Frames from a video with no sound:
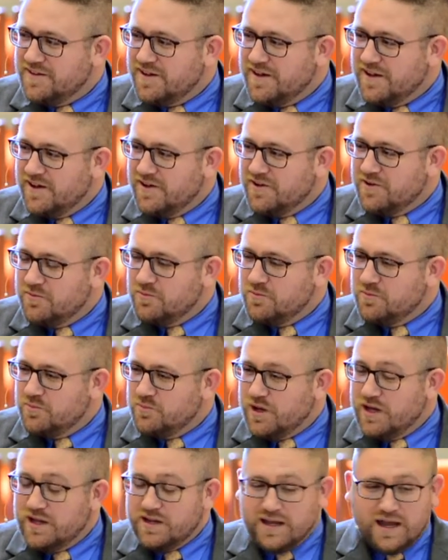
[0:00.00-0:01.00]
um,
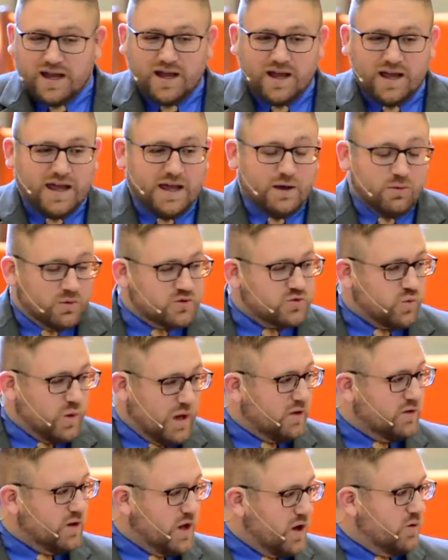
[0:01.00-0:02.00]
but it was
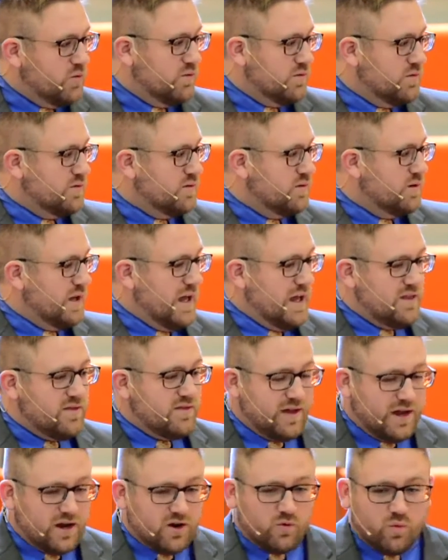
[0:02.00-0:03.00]
well known in
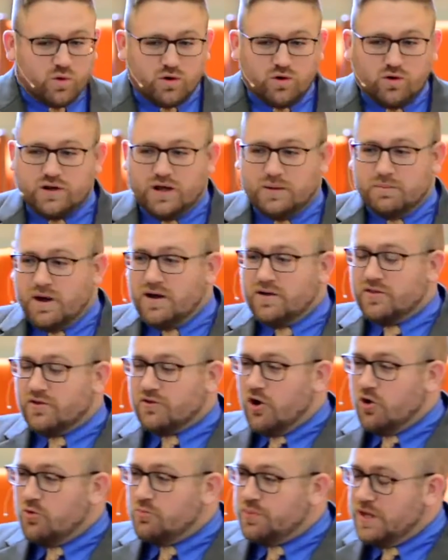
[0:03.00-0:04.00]
their world, among their
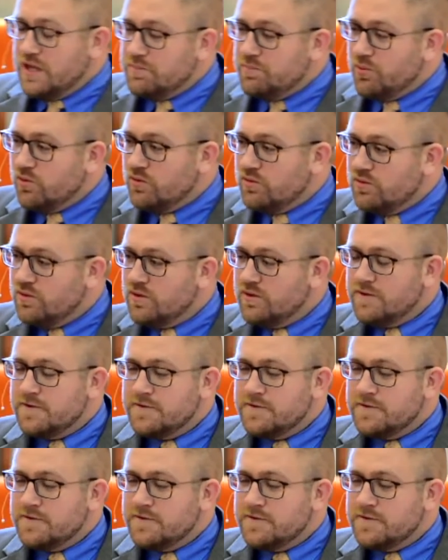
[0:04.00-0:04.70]
own people,